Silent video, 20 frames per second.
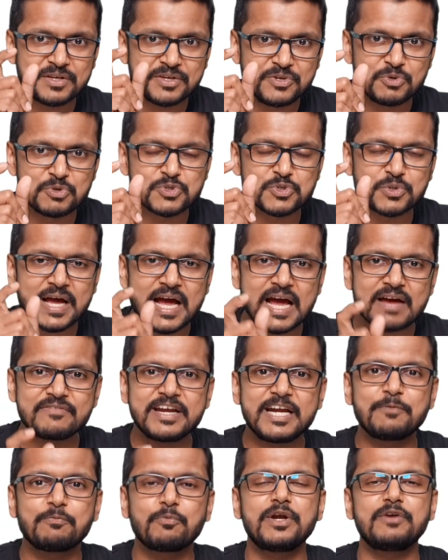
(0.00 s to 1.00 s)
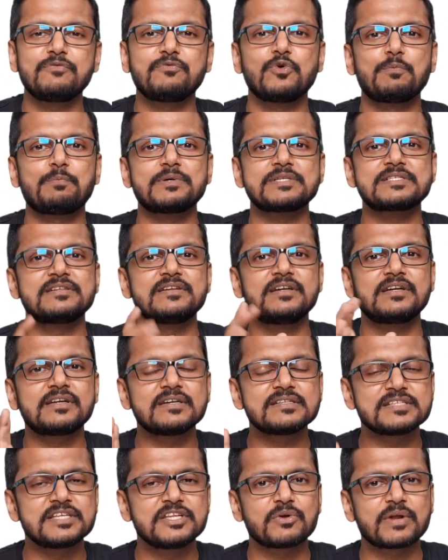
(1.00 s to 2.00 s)
you should have 8.4%
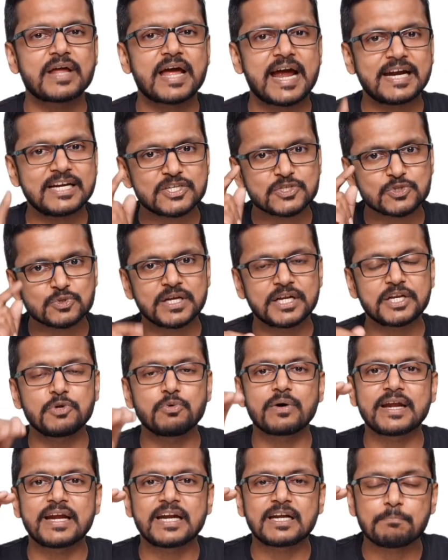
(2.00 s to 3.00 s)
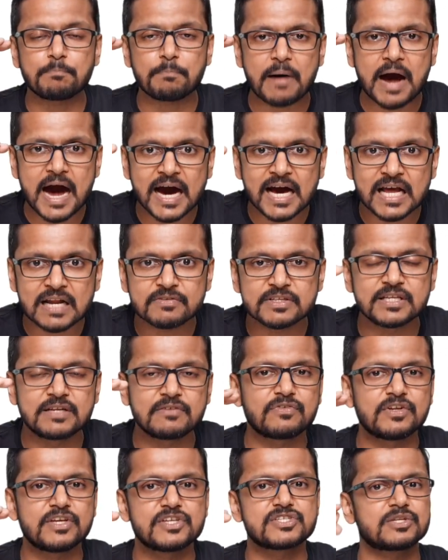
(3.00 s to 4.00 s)
returns in your hand so that you are at par with
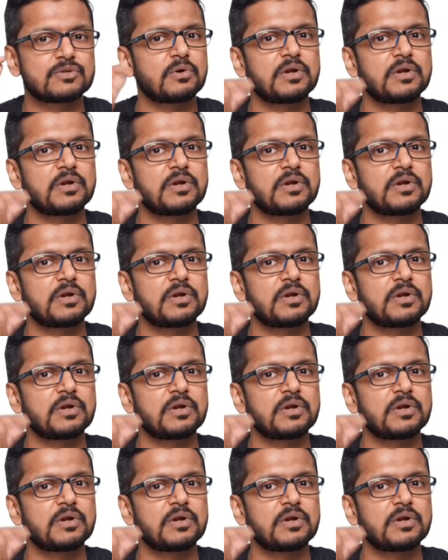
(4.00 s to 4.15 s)
inflation,